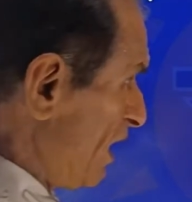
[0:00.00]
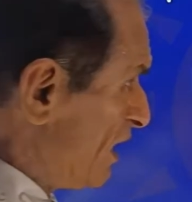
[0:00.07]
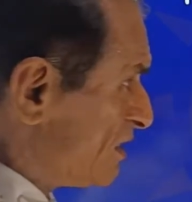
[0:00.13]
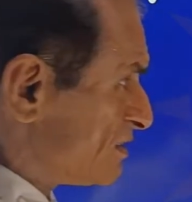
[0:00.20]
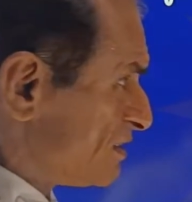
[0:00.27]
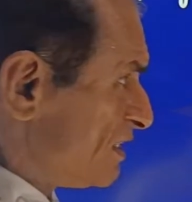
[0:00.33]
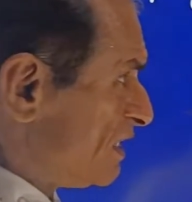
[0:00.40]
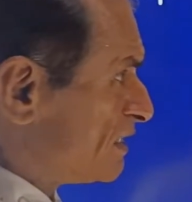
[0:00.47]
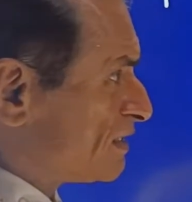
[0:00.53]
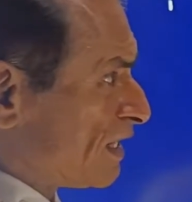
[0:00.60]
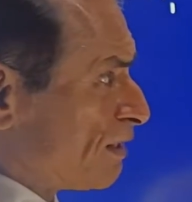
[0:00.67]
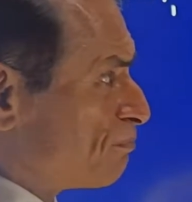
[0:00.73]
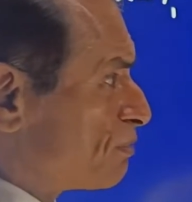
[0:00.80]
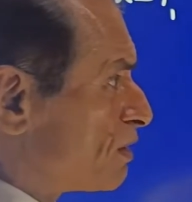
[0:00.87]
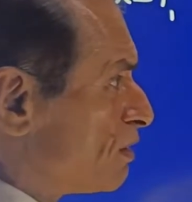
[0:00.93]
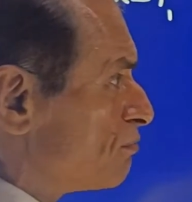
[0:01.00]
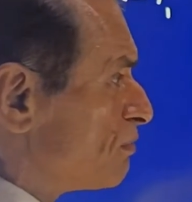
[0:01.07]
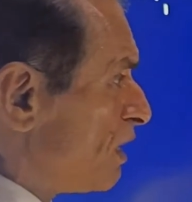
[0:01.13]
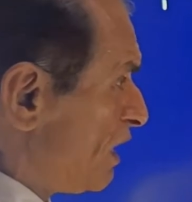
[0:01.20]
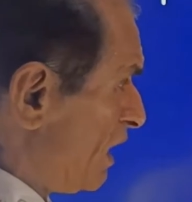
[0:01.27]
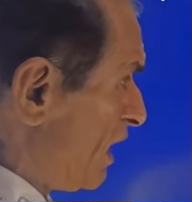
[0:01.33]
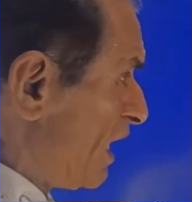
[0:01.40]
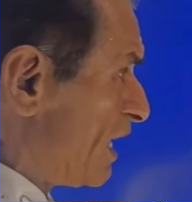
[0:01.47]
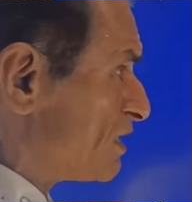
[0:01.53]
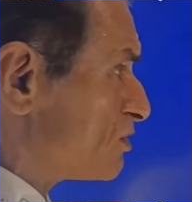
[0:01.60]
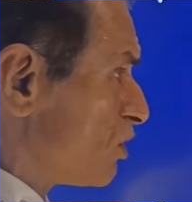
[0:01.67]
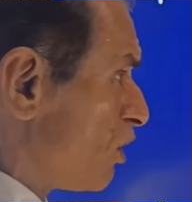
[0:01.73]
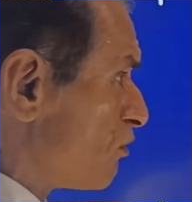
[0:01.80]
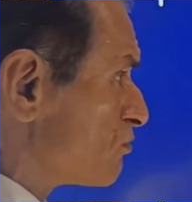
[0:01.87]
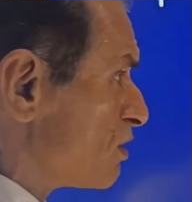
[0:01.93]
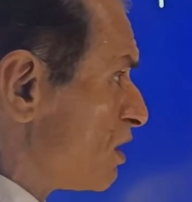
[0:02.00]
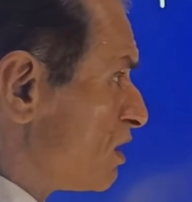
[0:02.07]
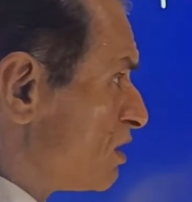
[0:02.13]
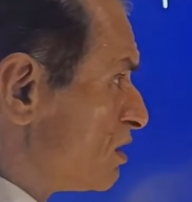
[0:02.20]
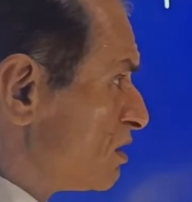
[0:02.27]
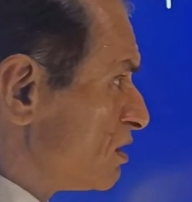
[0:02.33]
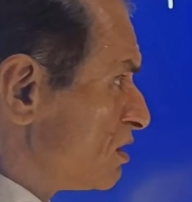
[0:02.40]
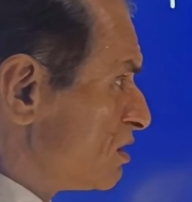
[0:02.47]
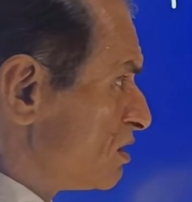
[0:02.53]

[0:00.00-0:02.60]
Hence, it can become edge of the